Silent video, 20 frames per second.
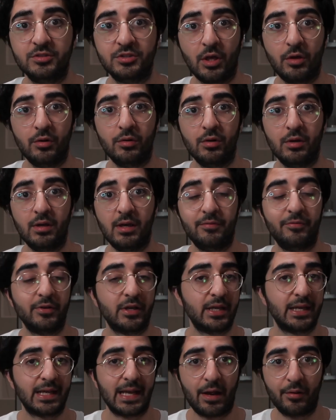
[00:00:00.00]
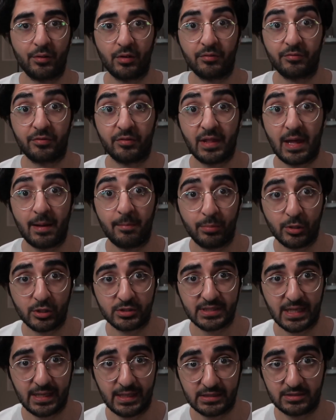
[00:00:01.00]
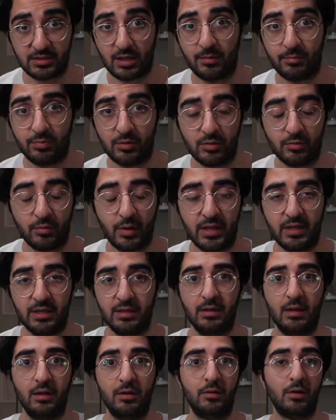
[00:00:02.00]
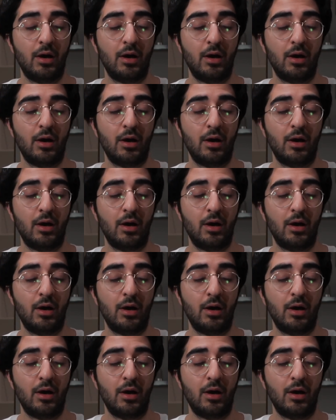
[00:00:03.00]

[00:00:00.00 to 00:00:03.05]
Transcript: So if we're going to carry on from that book sale example when